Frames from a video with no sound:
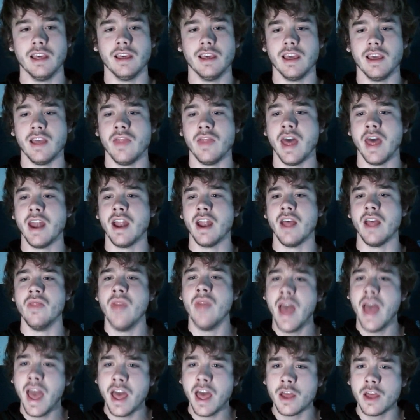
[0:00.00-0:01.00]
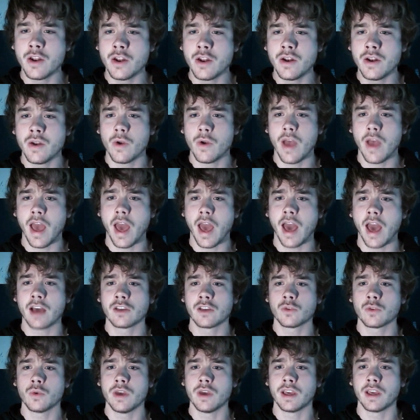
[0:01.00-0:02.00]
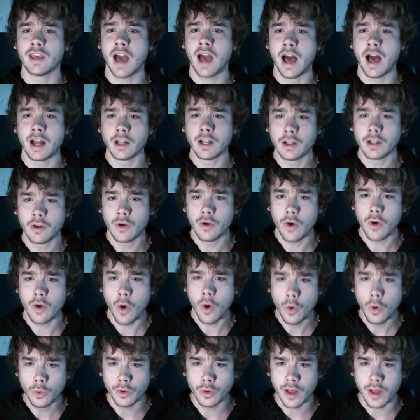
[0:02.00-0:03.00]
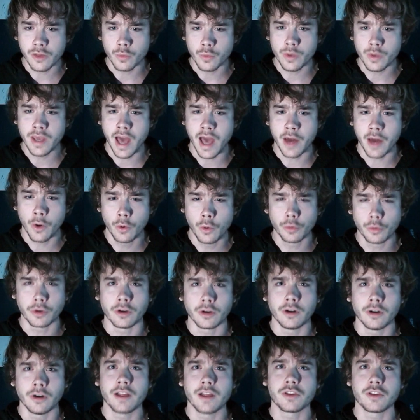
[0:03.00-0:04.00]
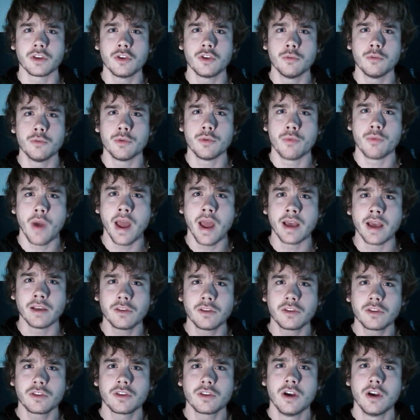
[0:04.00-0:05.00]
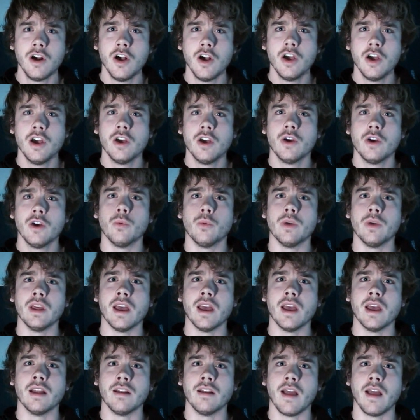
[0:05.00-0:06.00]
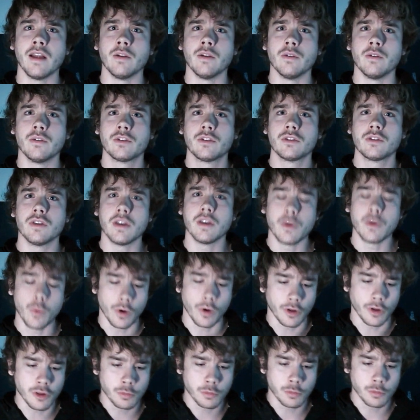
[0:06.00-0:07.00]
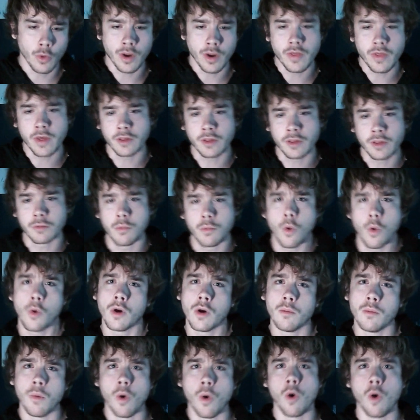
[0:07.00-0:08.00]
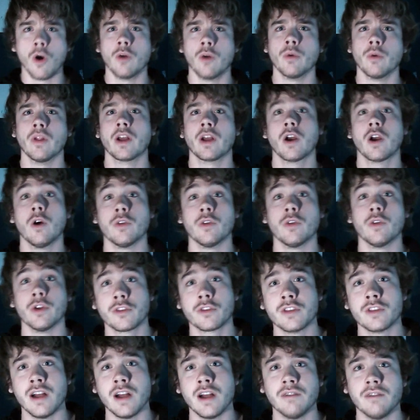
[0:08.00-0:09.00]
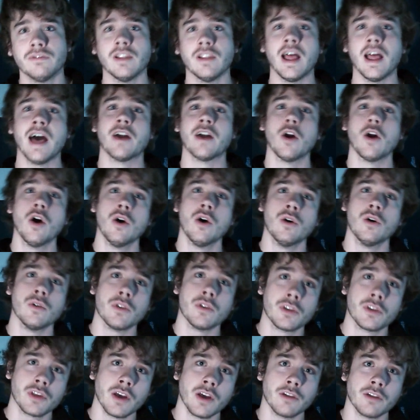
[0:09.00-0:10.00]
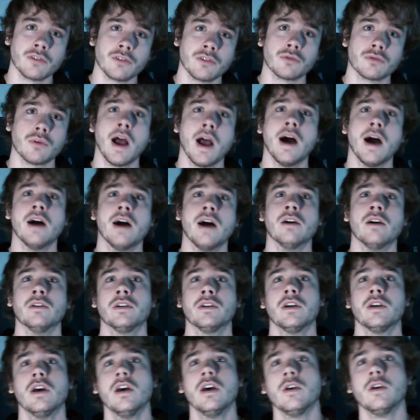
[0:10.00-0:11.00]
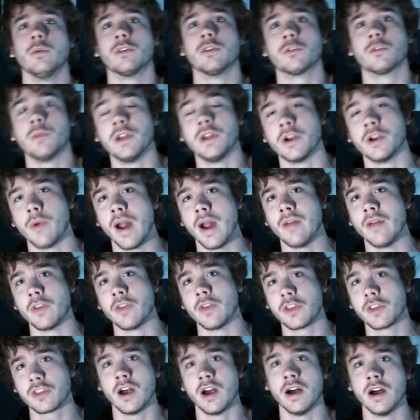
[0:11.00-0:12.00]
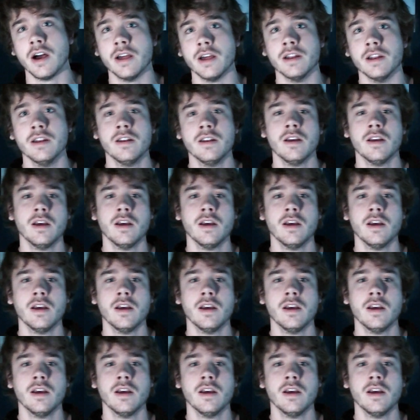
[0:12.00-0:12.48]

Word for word: and then and then as it got old, as we got older as a human race, we and, and we're exploring things more and more, and we're like, oh, the Earth's not flat. Oh, the sun is round. We're spinning around the sun.